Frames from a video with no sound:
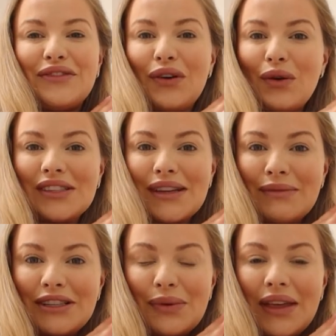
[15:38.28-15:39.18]
falls
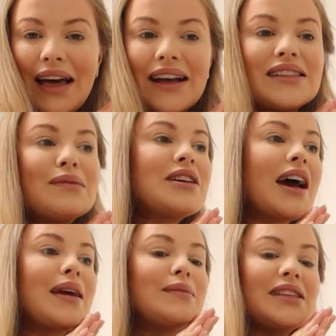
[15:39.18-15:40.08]
in between that
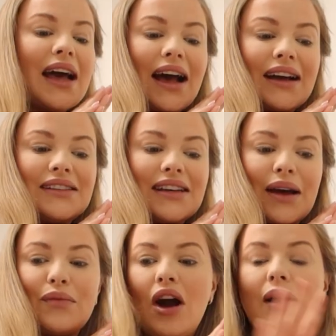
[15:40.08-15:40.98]
sometimes,
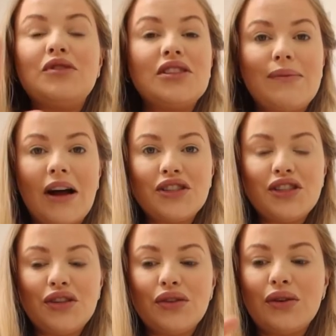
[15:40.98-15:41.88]
and yeah, I'm just about
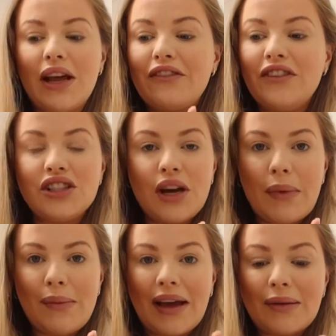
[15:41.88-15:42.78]
to like finish up
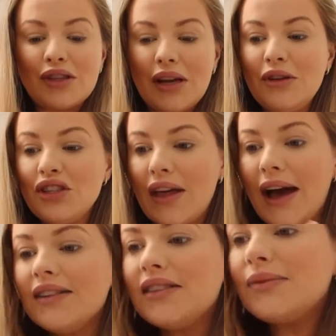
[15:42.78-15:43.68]
my makeup, so let me do that. Funny